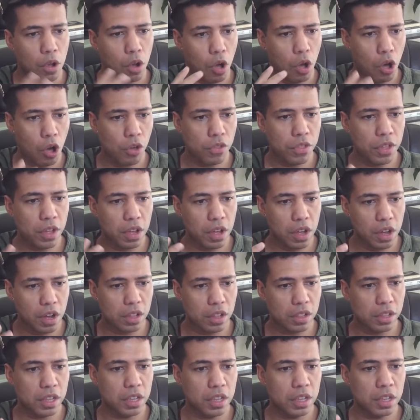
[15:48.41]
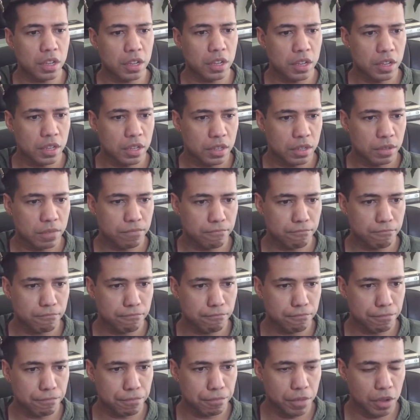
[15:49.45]
All the ugly,
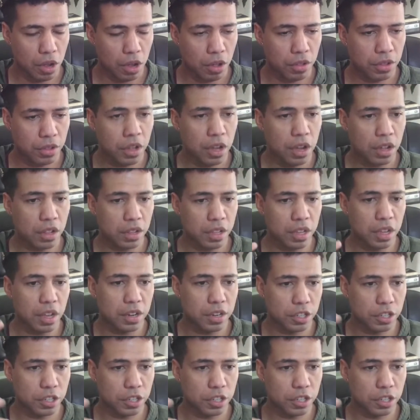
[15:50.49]
all the ugly,